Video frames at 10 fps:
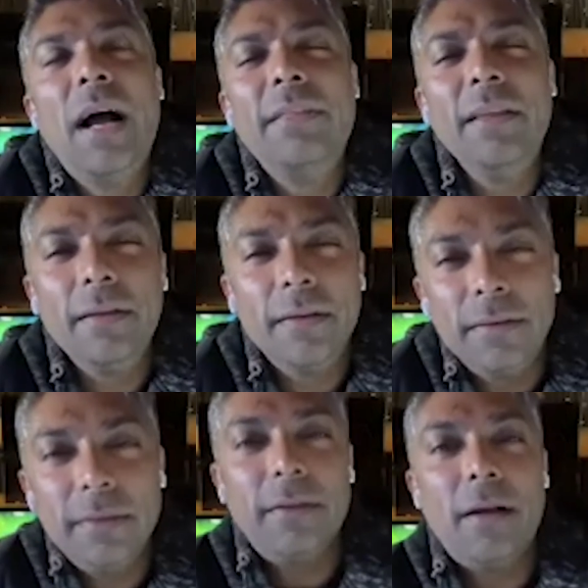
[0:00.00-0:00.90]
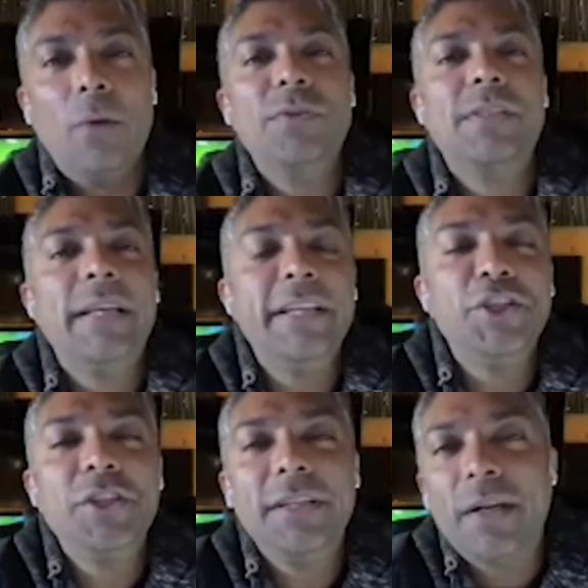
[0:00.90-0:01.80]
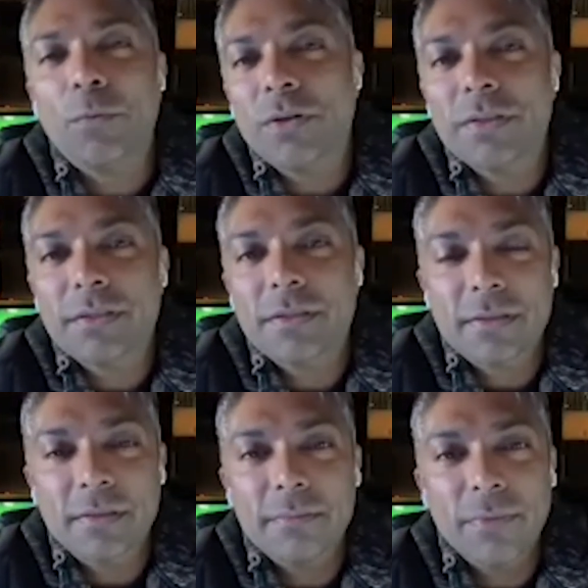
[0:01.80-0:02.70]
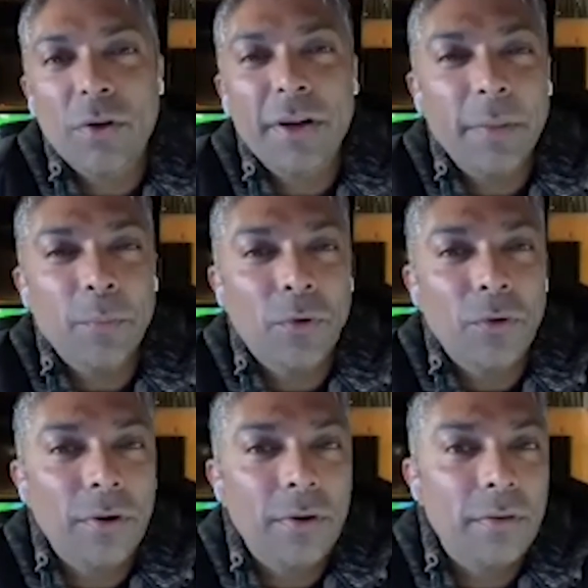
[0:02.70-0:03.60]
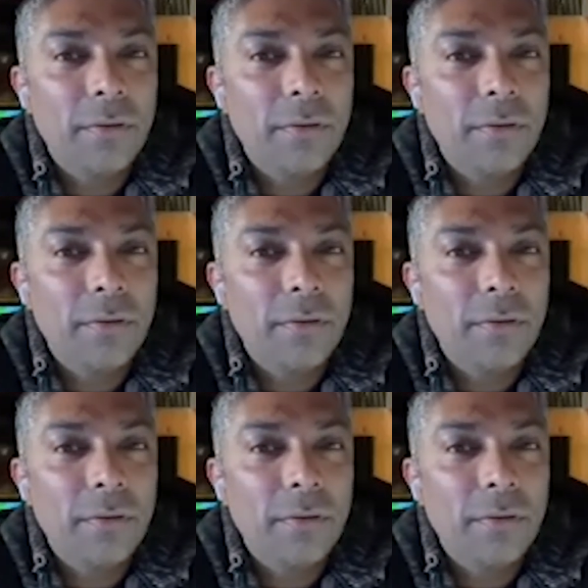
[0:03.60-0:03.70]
think I would say initially there was, not anymore,